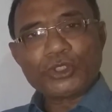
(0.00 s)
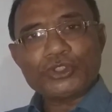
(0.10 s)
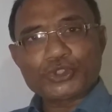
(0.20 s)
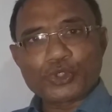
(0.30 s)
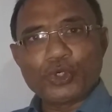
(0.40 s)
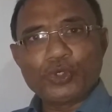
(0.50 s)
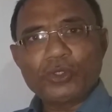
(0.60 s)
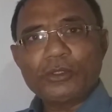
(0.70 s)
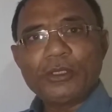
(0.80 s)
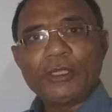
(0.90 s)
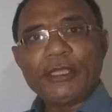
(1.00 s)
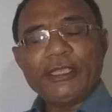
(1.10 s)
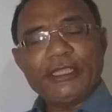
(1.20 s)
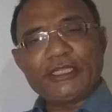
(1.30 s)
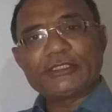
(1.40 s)
So
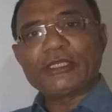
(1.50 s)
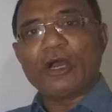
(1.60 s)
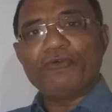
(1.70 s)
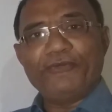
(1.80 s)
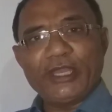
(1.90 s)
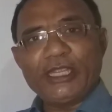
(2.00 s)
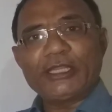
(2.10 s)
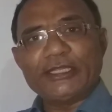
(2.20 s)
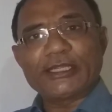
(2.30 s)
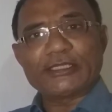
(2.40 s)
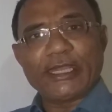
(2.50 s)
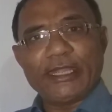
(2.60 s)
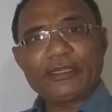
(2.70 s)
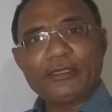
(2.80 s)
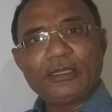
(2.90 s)
it is now very clear
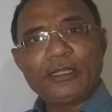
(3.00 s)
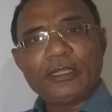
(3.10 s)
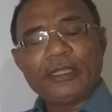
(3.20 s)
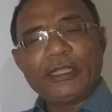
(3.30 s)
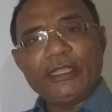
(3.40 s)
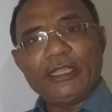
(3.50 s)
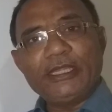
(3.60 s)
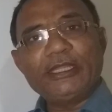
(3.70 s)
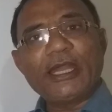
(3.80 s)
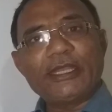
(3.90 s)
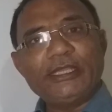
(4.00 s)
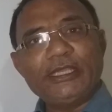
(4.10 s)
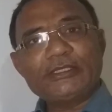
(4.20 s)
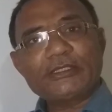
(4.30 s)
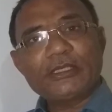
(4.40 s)
that India
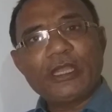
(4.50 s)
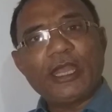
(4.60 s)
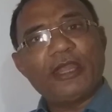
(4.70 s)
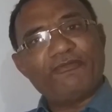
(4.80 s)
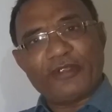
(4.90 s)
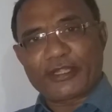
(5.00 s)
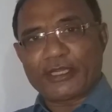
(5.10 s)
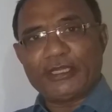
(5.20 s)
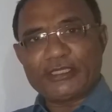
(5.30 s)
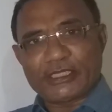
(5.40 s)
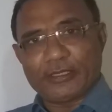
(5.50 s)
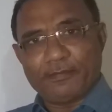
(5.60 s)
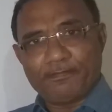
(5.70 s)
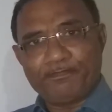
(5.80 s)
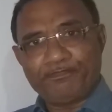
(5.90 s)
is a federal nation.
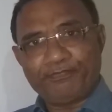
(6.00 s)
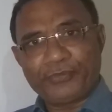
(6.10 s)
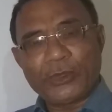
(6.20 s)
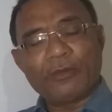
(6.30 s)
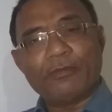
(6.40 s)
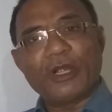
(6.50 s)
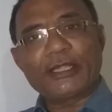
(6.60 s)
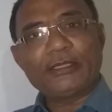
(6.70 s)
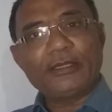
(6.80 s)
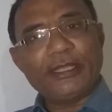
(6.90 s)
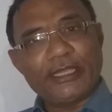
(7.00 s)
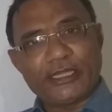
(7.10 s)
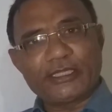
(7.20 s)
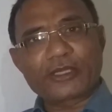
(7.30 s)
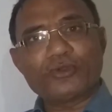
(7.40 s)
But
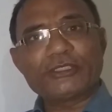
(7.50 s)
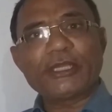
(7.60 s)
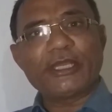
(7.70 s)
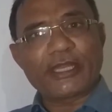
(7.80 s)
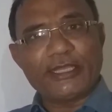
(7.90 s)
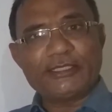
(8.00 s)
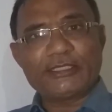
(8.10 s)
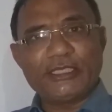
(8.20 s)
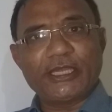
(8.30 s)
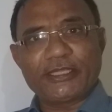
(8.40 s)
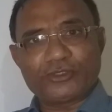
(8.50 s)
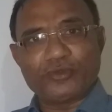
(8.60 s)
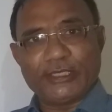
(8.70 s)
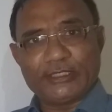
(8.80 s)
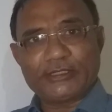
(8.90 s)
another question arises here,
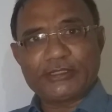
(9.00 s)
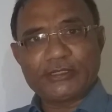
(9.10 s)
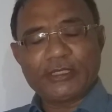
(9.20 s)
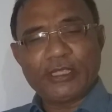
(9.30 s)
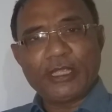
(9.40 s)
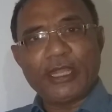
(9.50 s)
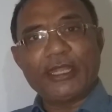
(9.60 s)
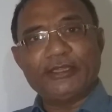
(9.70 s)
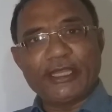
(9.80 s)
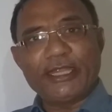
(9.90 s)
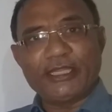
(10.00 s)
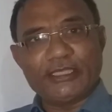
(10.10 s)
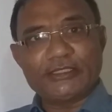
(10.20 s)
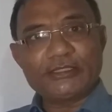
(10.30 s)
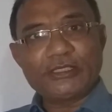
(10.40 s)
students, and that
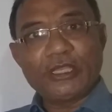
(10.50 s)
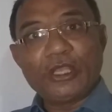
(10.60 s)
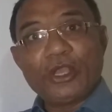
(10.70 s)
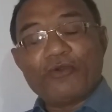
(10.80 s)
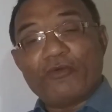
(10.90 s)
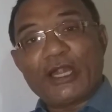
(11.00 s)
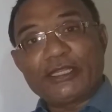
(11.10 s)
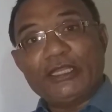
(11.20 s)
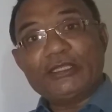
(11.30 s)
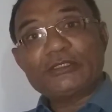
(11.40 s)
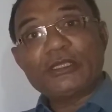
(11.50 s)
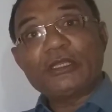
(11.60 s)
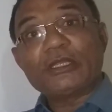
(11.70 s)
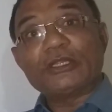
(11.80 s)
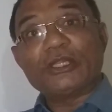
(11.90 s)
is, what is
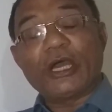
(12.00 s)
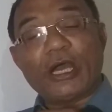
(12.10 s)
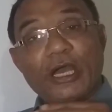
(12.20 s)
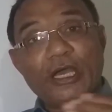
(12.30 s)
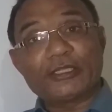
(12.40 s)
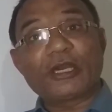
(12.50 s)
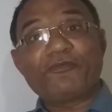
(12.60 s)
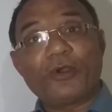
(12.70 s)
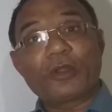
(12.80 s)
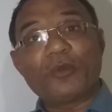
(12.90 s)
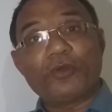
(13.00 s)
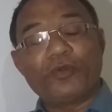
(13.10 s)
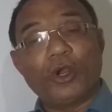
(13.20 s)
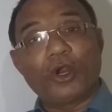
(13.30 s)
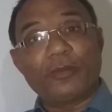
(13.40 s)
the other form of
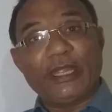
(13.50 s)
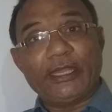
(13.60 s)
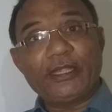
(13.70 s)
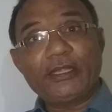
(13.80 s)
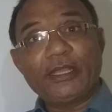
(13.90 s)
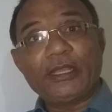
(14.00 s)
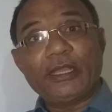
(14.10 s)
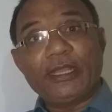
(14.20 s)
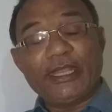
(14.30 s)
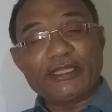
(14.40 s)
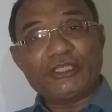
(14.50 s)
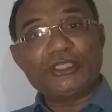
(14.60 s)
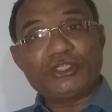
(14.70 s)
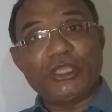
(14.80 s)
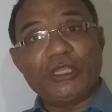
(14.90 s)
government
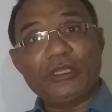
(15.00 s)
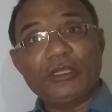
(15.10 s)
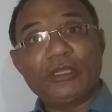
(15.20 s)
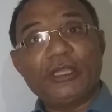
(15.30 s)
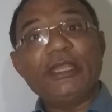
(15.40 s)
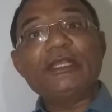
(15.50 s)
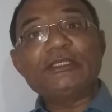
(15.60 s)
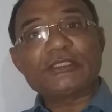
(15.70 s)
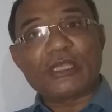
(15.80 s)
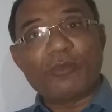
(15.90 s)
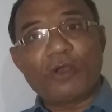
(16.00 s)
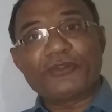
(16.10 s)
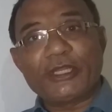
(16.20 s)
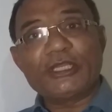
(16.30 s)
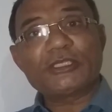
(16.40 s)
existing in some of
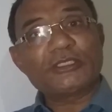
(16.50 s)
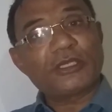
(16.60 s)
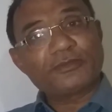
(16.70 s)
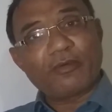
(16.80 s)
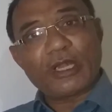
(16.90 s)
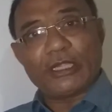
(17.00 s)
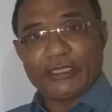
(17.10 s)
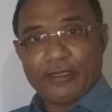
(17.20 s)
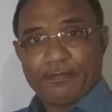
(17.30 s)
the nations of the world?